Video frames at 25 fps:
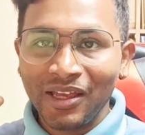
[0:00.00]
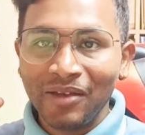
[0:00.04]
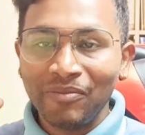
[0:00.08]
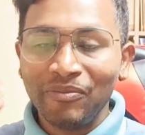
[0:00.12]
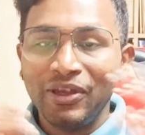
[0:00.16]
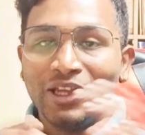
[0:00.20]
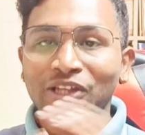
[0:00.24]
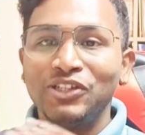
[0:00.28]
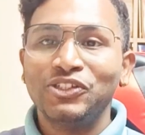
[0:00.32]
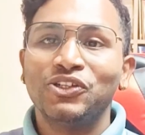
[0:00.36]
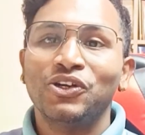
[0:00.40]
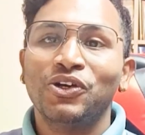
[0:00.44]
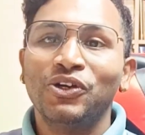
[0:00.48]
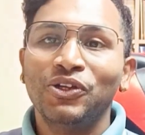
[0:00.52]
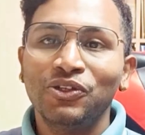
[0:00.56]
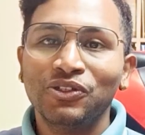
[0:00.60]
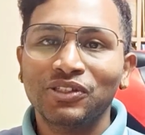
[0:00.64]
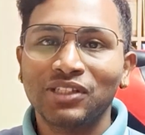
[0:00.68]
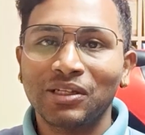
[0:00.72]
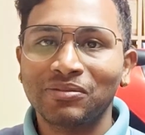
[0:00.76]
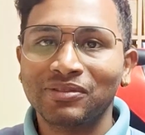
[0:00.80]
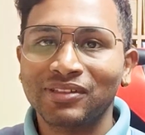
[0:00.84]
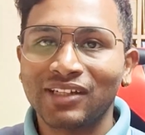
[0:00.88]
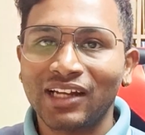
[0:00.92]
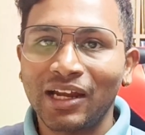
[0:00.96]
make sure you
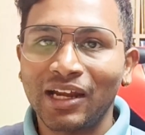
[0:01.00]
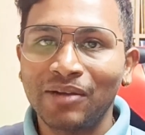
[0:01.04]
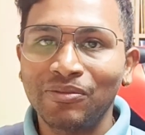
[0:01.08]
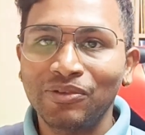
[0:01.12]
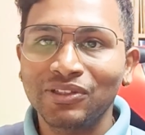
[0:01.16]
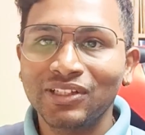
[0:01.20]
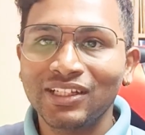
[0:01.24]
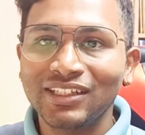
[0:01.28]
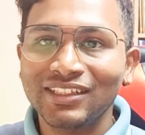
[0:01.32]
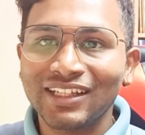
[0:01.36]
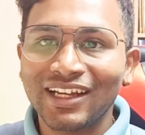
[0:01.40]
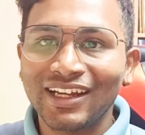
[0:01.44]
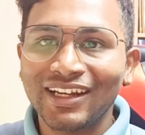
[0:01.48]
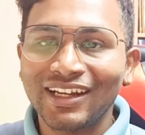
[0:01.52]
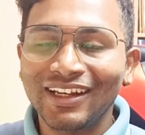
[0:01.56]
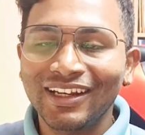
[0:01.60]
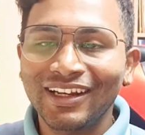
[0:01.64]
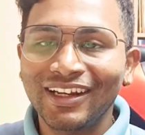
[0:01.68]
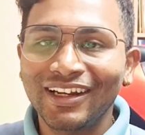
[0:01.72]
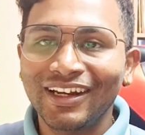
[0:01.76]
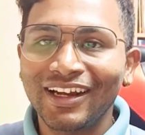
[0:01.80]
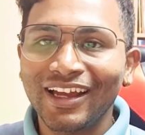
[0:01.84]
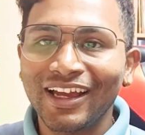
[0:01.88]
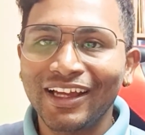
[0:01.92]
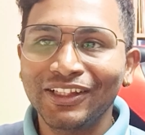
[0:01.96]
subscribe to the channel
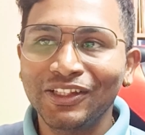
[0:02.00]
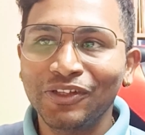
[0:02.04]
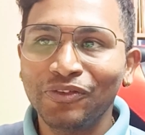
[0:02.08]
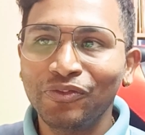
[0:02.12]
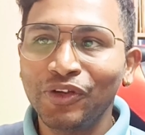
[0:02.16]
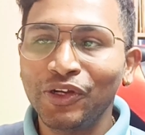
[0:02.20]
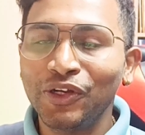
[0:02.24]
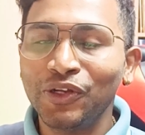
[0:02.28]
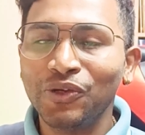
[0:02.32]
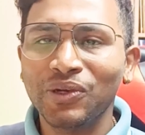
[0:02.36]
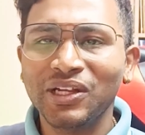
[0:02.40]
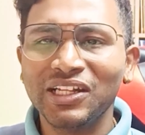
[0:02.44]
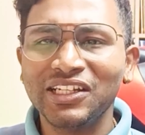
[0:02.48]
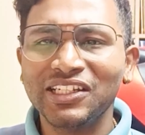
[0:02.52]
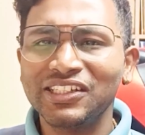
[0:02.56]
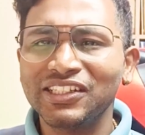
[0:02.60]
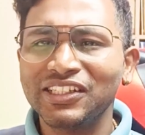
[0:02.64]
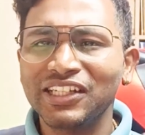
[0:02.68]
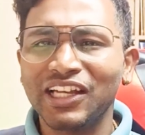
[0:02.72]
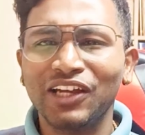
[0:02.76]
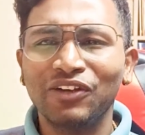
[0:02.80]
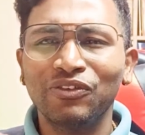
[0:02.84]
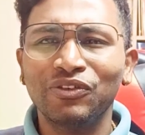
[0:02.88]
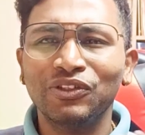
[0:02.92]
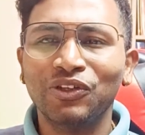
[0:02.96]
and like the video and
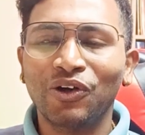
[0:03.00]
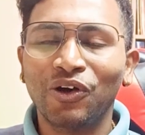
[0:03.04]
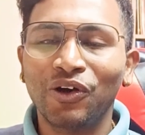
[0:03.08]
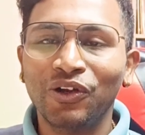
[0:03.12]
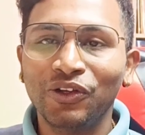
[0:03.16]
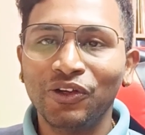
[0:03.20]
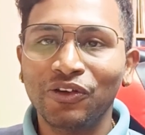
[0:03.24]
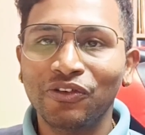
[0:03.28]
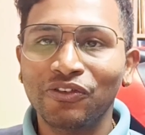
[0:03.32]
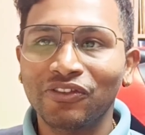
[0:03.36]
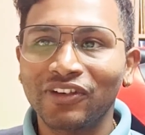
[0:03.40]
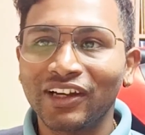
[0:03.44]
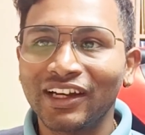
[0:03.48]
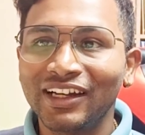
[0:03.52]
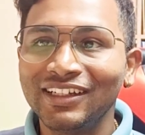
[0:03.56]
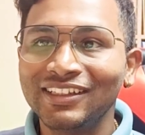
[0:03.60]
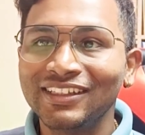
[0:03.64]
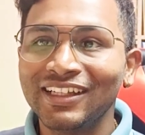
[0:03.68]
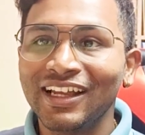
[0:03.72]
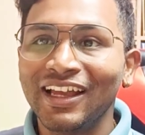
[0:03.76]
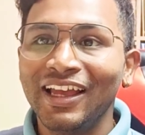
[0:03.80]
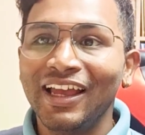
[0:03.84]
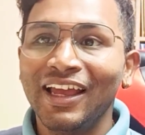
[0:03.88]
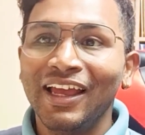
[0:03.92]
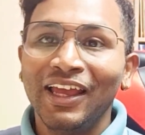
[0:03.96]
share with all your friends.